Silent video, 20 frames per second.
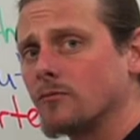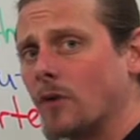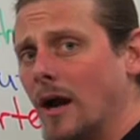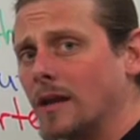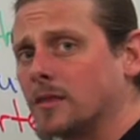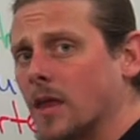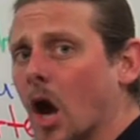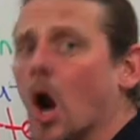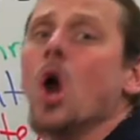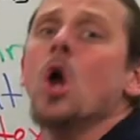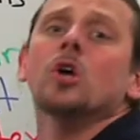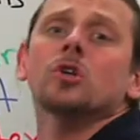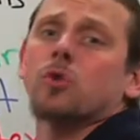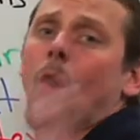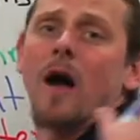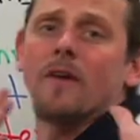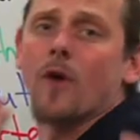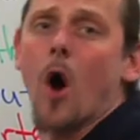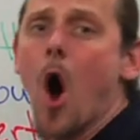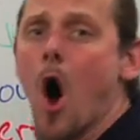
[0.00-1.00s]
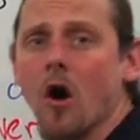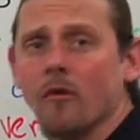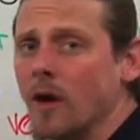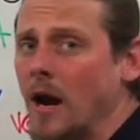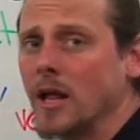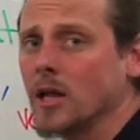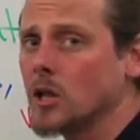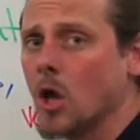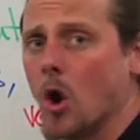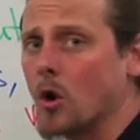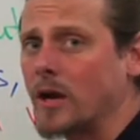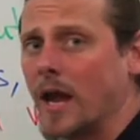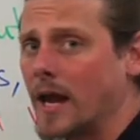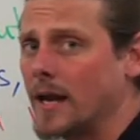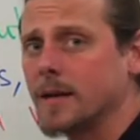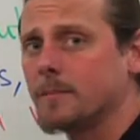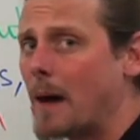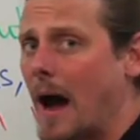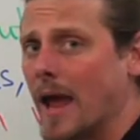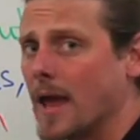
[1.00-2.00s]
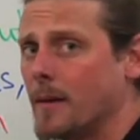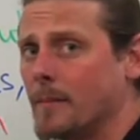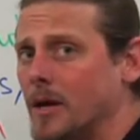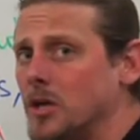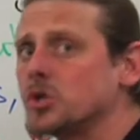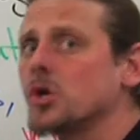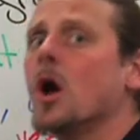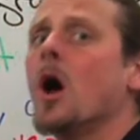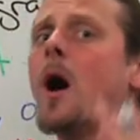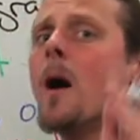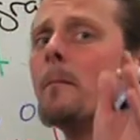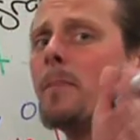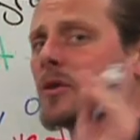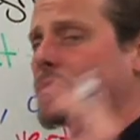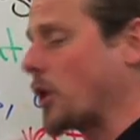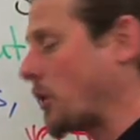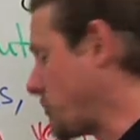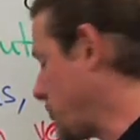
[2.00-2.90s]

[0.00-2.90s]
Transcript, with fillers: right there. So I've already located my image. But the